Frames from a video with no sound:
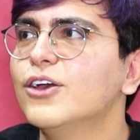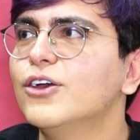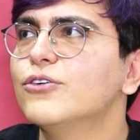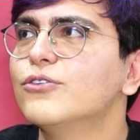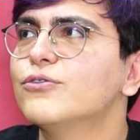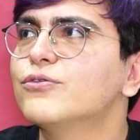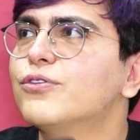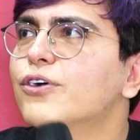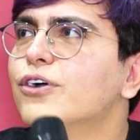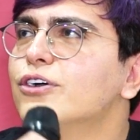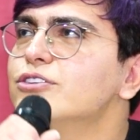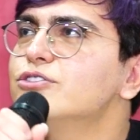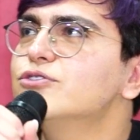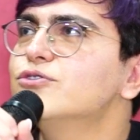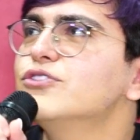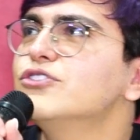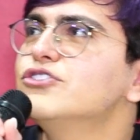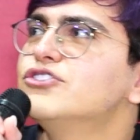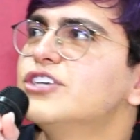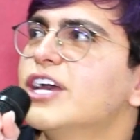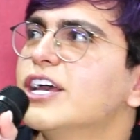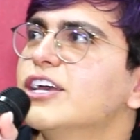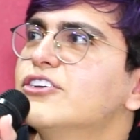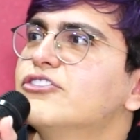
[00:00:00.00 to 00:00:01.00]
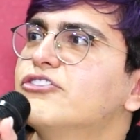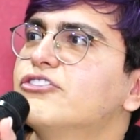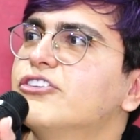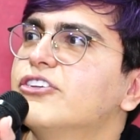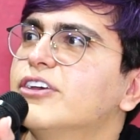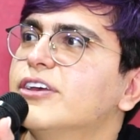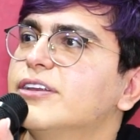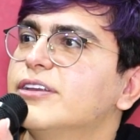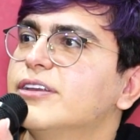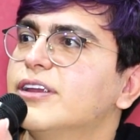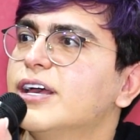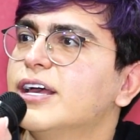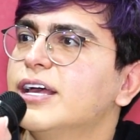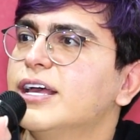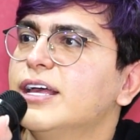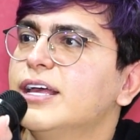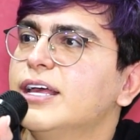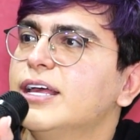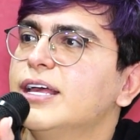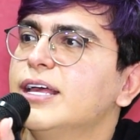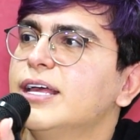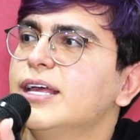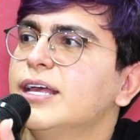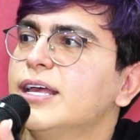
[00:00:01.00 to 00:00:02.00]
First rejection.
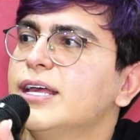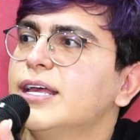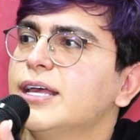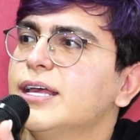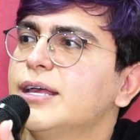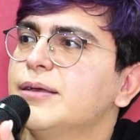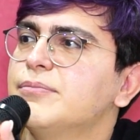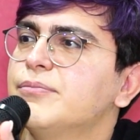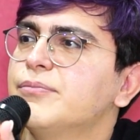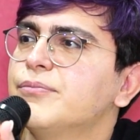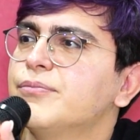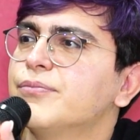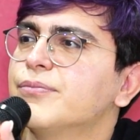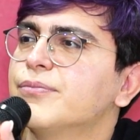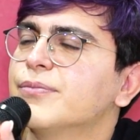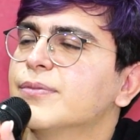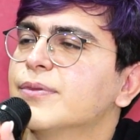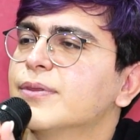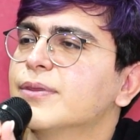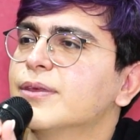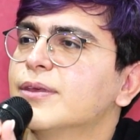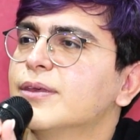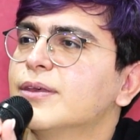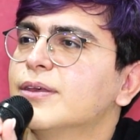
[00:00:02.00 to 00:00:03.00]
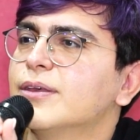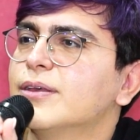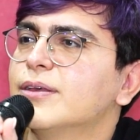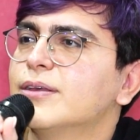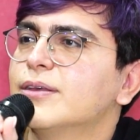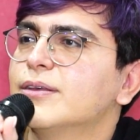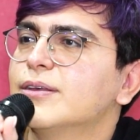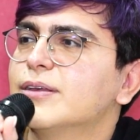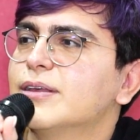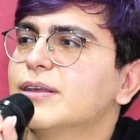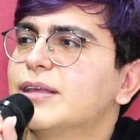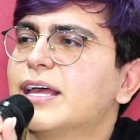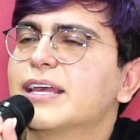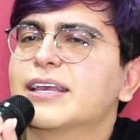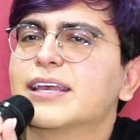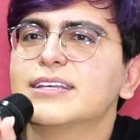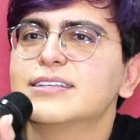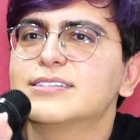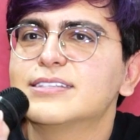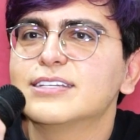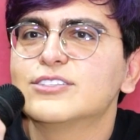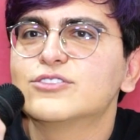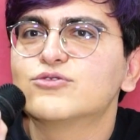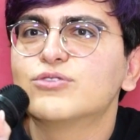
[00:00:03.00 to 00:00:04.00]
I
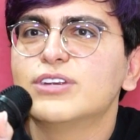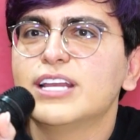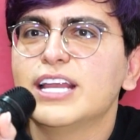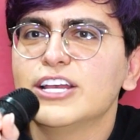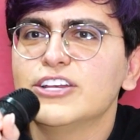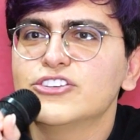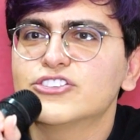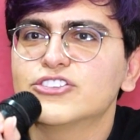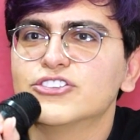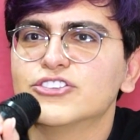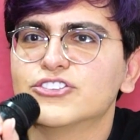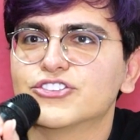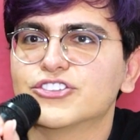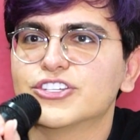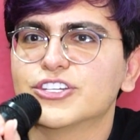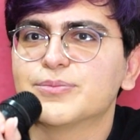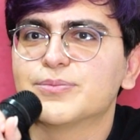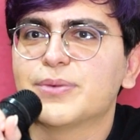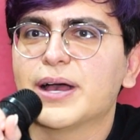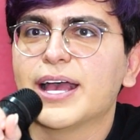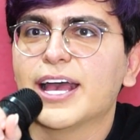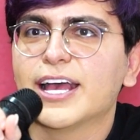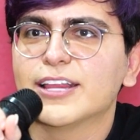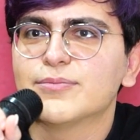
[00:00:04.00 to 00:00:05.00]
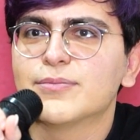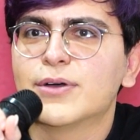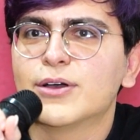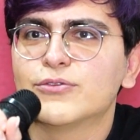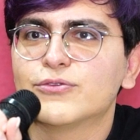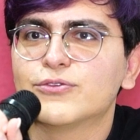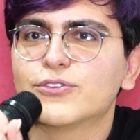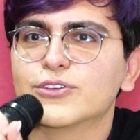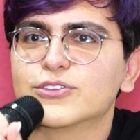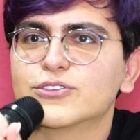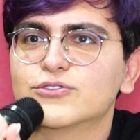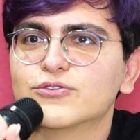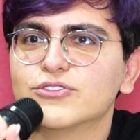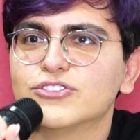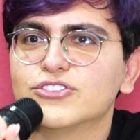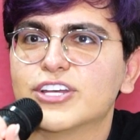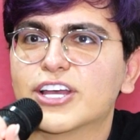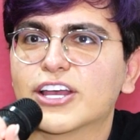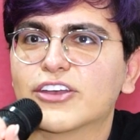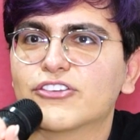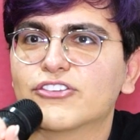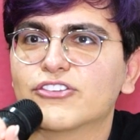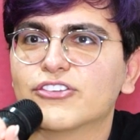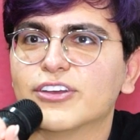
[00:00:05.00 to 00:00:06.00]
guess it's relationship. I had my first
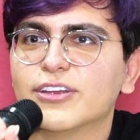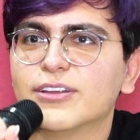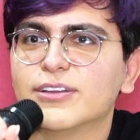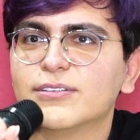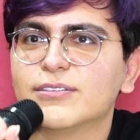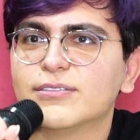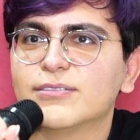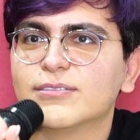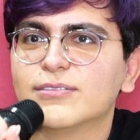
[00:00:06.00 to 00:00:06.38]
rejection.